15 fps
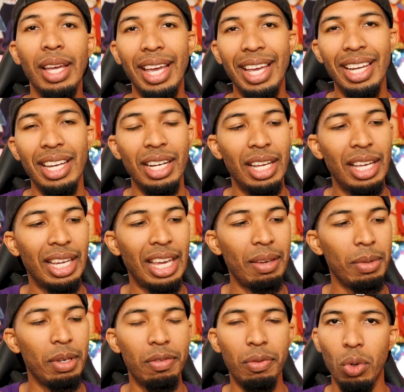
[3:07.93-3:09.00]
and it
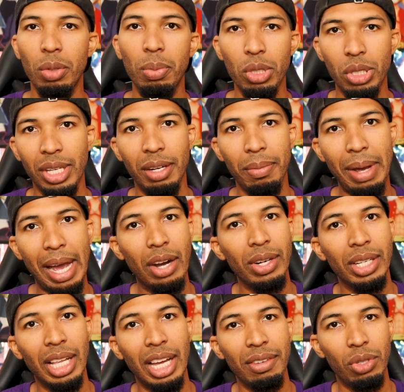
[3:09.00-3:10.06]
gave me 40% of
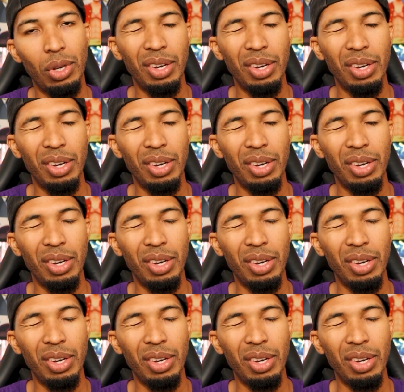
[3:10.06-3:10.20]
battery life.